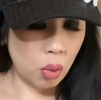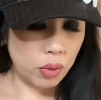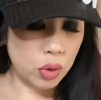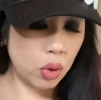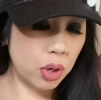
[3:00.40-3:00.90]
we've
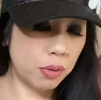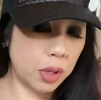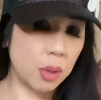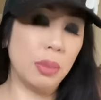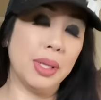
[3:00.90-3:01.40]
sort of
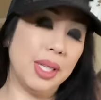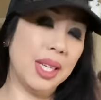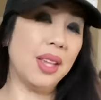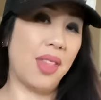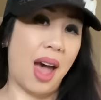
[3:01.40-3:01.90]

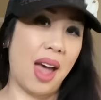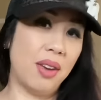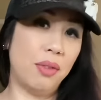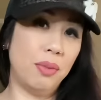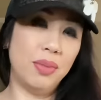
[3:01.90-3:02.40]
completed that,
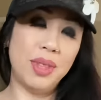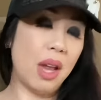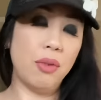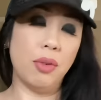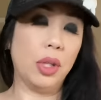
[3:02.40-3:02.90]
not
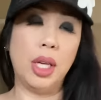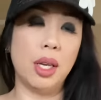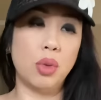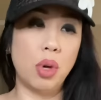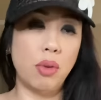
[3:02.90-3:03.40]
fully,
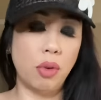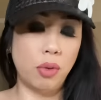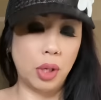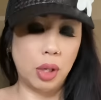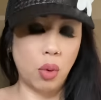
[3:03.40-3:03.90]
because we're never
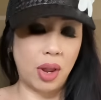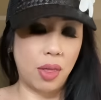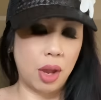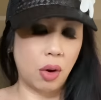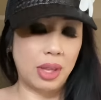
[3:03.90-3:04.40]
fully quite
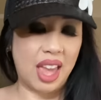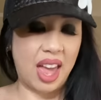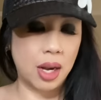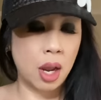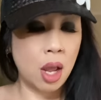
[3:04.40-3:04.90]
there yet,
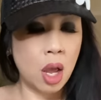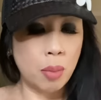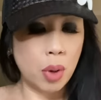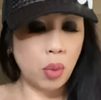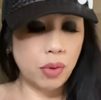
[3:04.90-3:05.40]

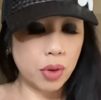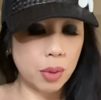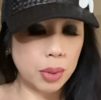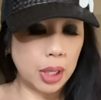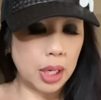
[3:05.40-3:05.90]
but we've
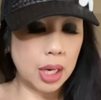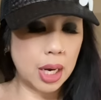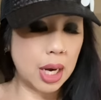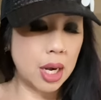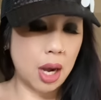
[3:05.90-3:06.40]
completed
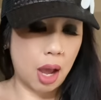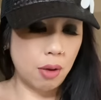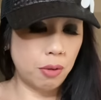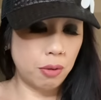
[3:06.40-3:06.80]
it enough,